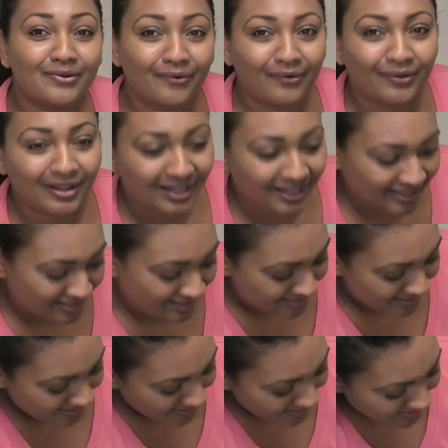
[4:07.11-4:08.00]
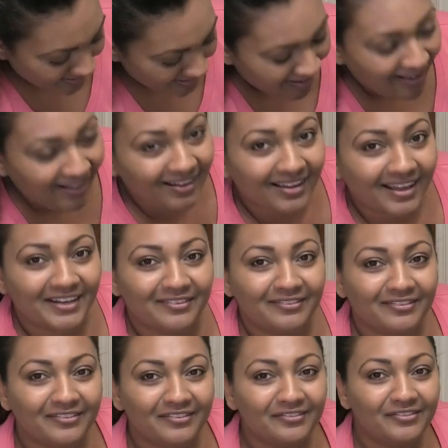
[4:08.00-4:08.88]
gold color. I
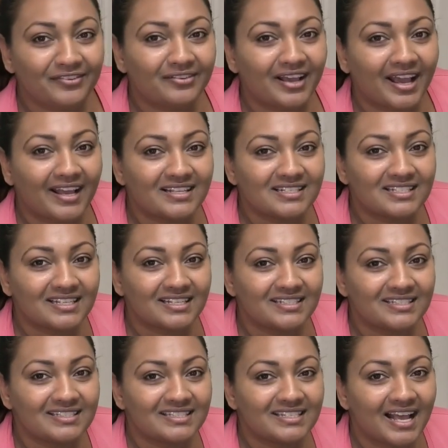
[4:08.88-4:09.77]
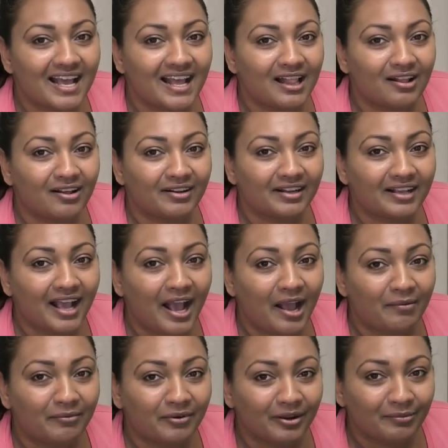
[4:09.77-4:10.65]
don't know if you guys can tell on
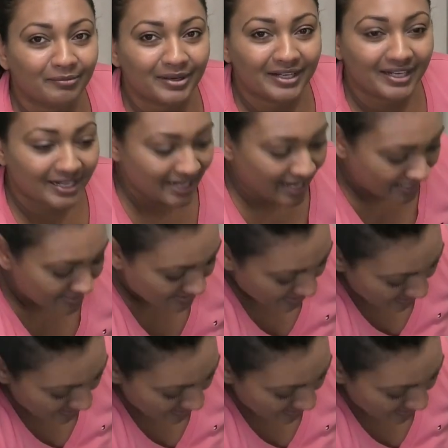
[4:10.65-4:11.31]
camera, but it has